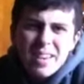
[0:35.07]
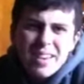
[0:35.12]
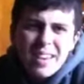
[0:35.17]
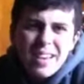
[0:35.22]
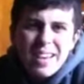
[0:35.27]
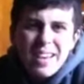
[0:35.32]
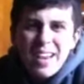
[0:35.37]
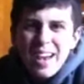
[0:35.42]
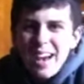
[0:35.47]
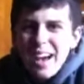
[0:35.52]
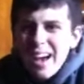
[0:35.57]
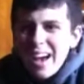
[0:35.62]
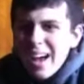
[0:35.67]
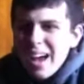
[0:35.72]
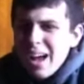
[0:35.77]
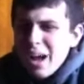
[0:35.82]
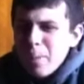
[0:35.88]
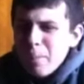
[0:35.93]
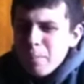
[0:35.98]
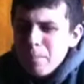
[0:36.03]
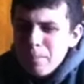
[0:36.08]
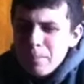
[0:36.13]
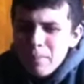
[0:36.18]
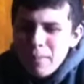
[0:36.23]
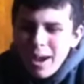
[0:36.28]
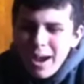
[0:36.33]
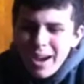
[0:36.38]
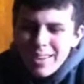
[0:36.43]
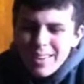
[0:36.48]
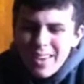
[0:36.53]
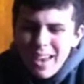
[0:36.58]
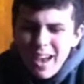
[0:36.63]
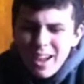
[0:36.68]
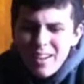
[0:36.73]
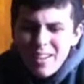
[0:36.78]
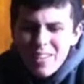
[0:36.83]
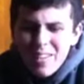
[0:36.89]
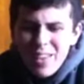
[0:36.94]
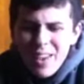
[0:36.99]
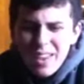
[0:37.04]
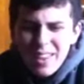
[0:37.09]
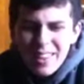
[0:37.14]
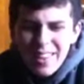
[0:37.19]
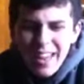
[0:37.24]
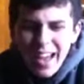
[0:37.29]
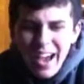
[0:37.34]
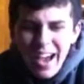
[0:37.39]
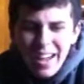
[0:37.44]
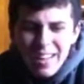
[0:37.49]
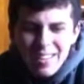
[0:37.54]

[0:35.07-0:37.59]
I tend to think not.